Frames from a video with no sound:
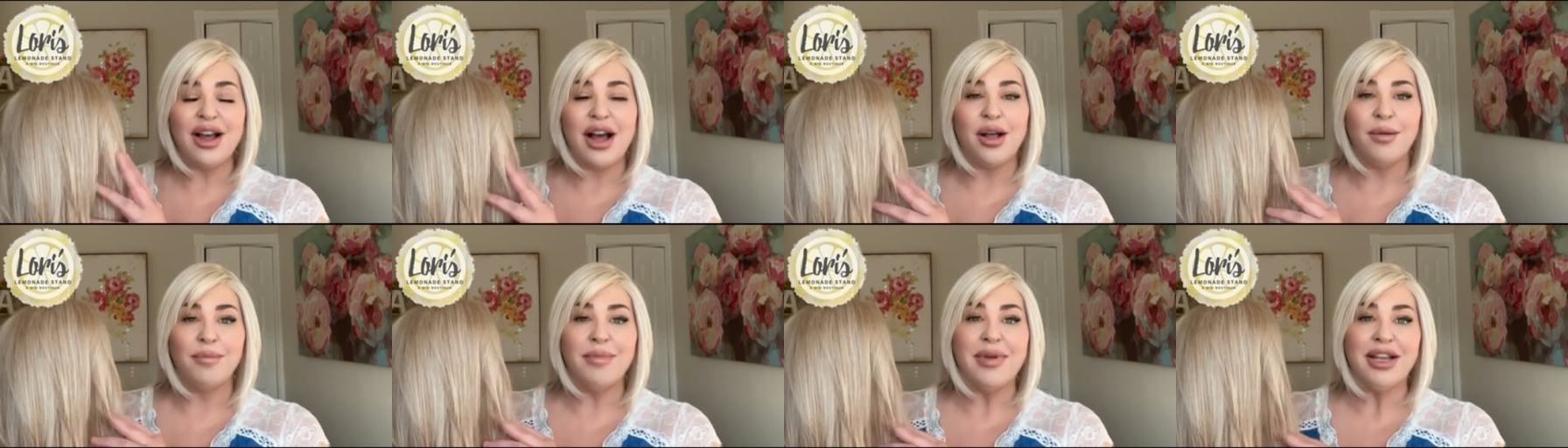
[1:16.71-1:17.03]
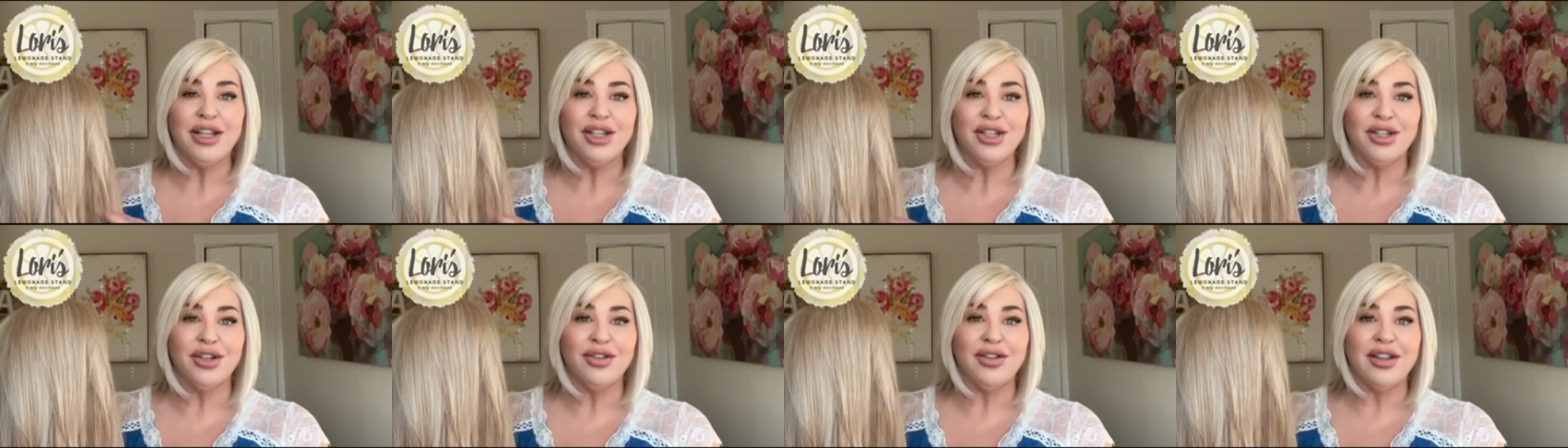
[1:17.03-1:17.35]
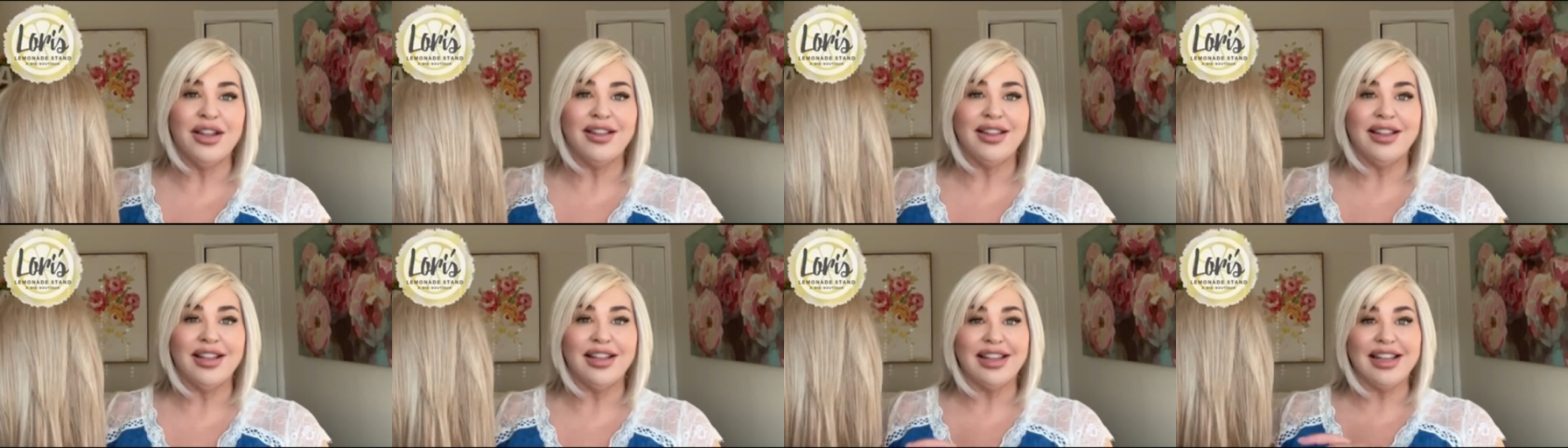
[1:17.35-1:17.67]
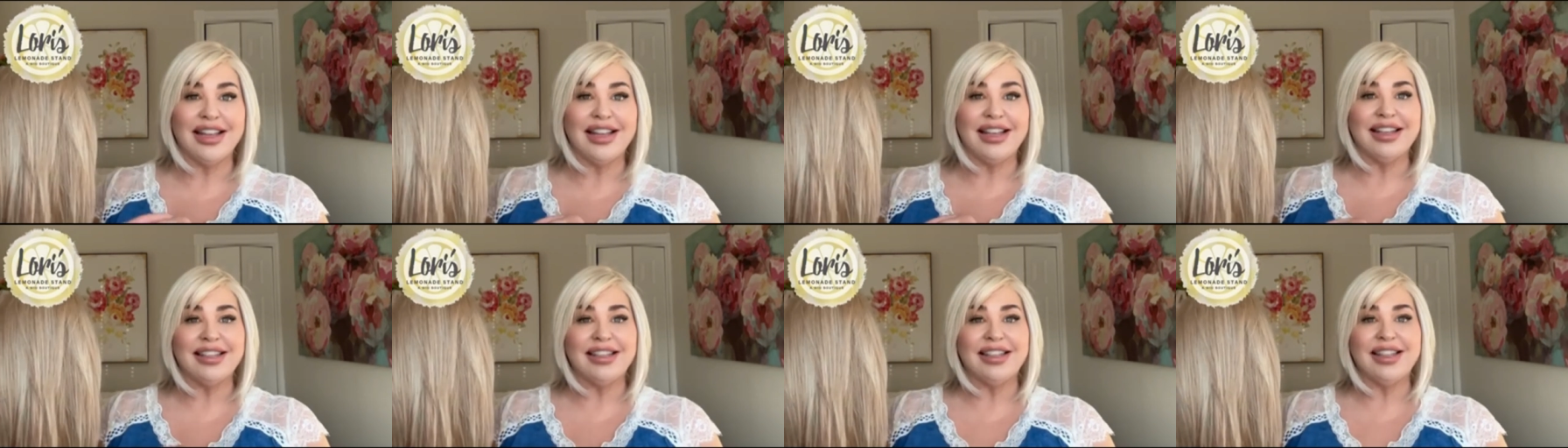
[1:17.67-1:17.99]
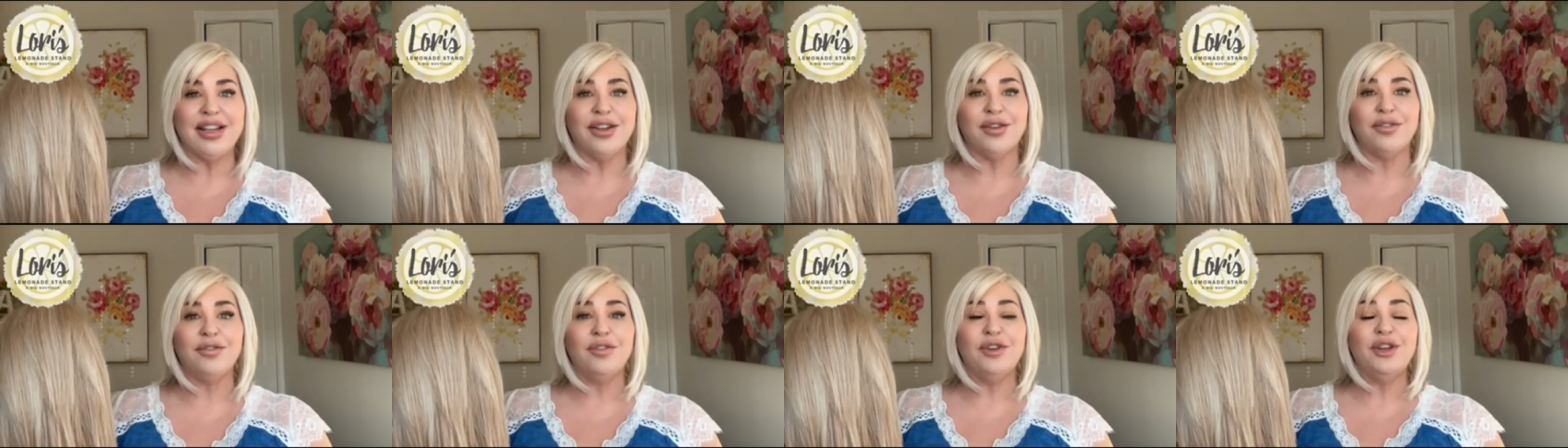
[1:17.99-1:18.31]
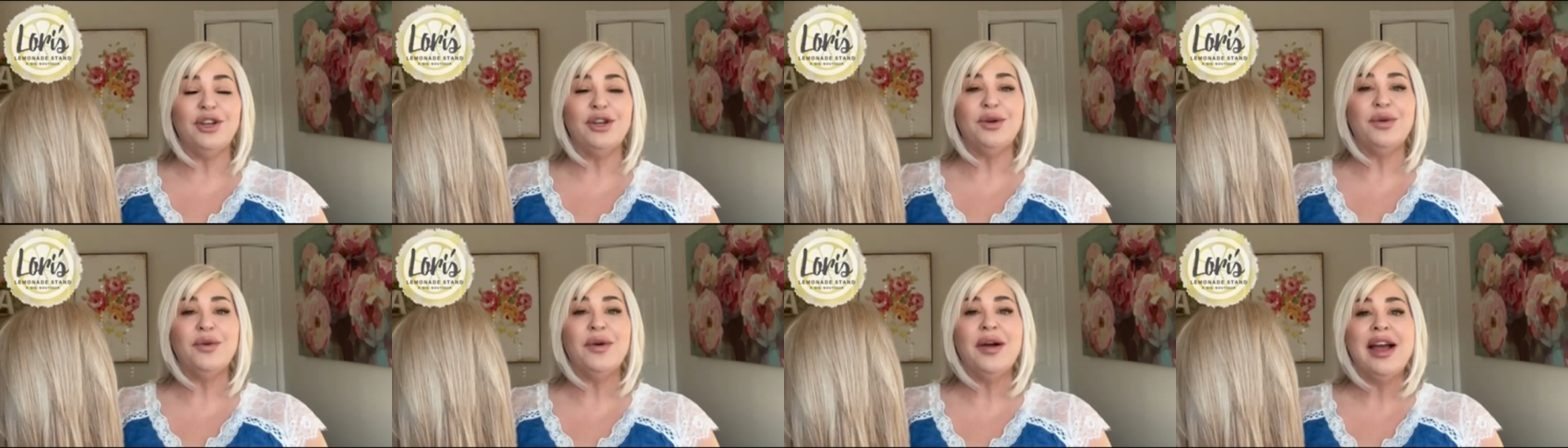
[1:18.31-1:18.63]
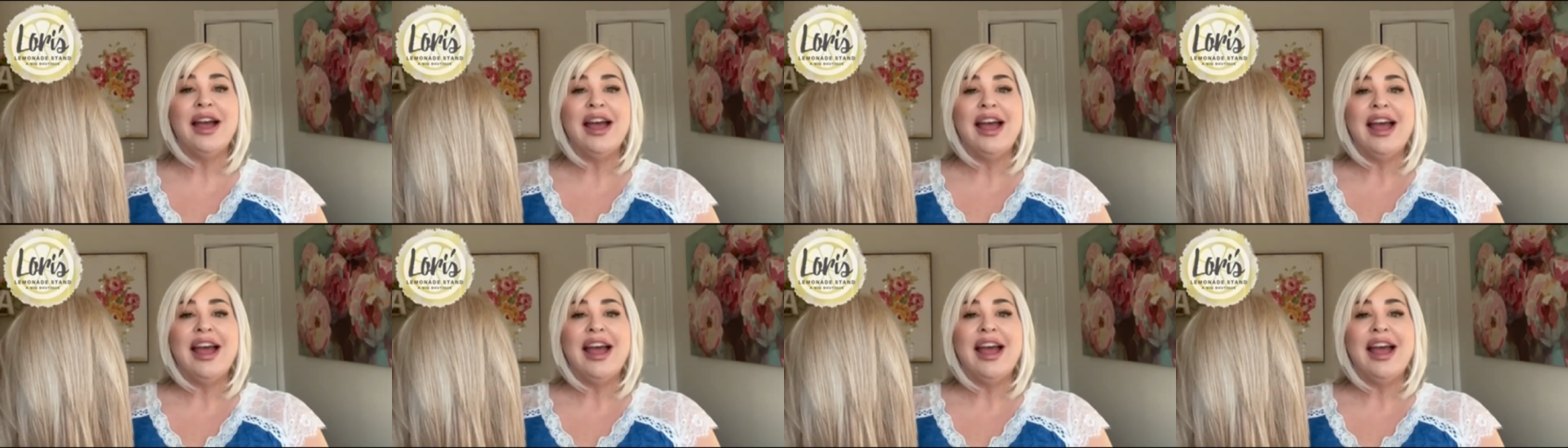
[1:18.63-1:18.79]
I'll make sure that the link is here for you.